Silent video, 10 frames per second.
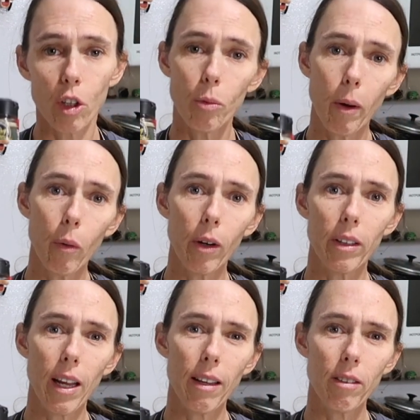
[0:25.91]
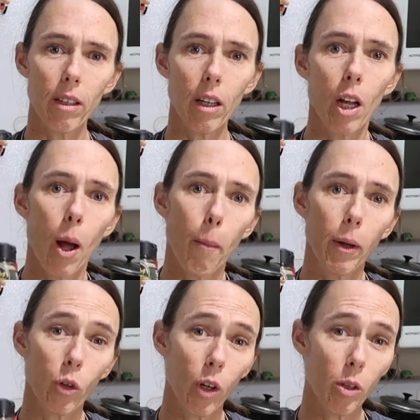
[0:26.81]
So you might want to test it,
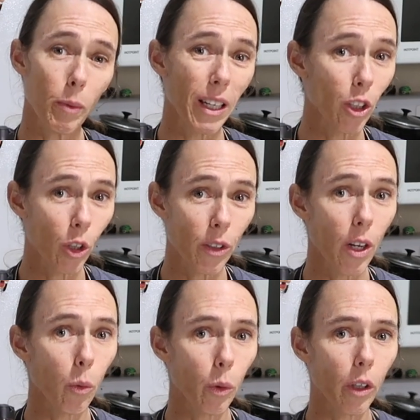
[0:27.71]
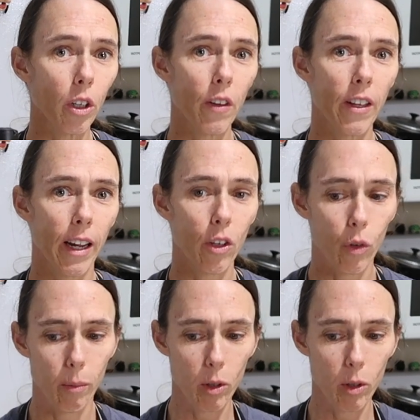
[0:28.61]
but trust me, it turns out really good in the ice cream.